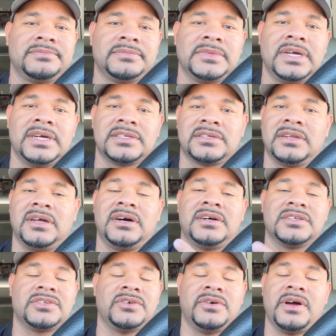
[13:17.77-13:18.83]
as a
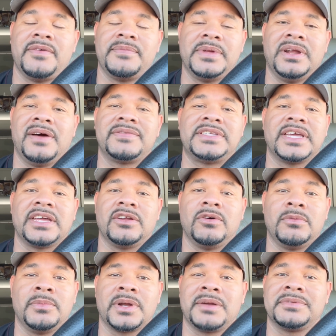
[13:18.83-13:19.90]
loss, or I've taken
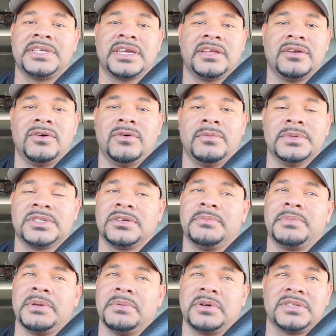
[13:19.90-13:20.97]
home what I've taken home, and some
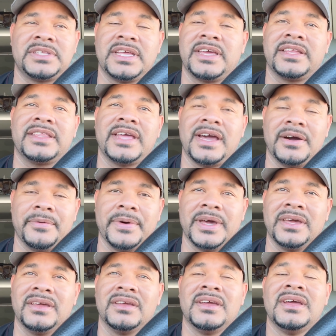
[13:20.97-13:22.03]
people could think it that
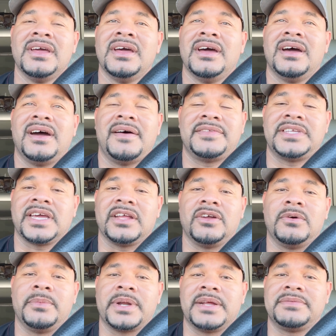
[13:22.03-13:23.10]
way. I've taken
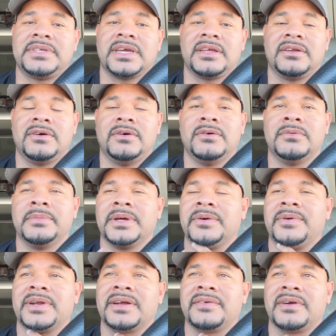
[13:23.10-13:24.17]
home what I've taken home, and
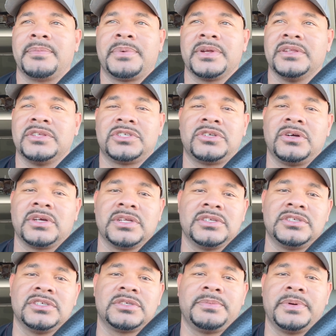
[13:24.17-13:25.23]
whatever I put in the truck is
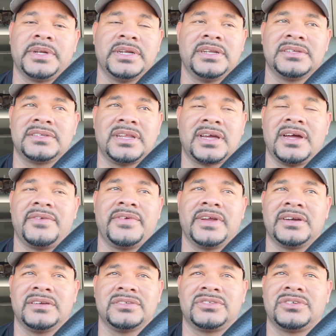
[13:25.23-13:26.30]
just put it as like I
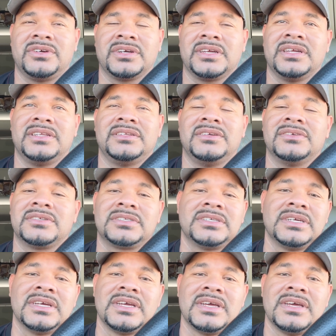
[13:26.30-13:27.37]
rented a truck, and just,
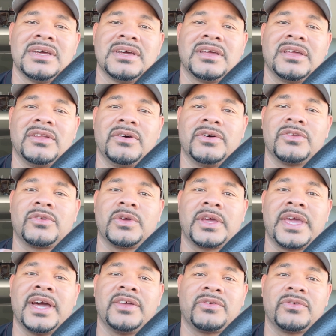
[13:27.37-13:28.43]
as it
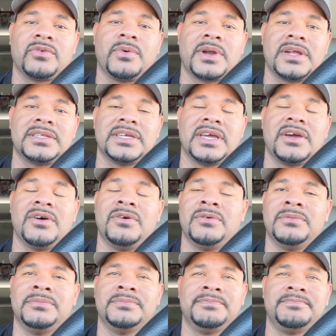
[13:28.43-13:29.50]
counts as what I take
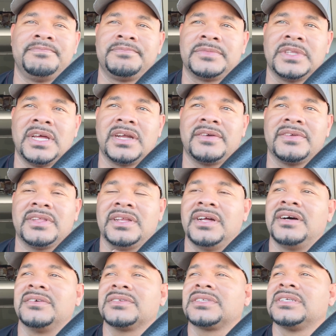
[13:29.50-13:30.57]
home, not everything
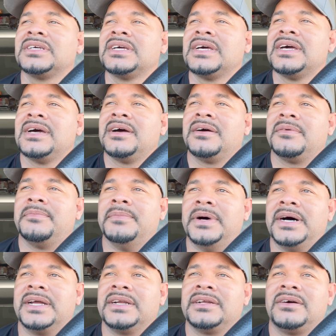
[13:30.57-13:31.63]
else.
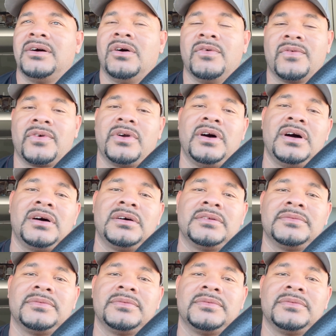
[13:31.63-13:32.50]
But overall,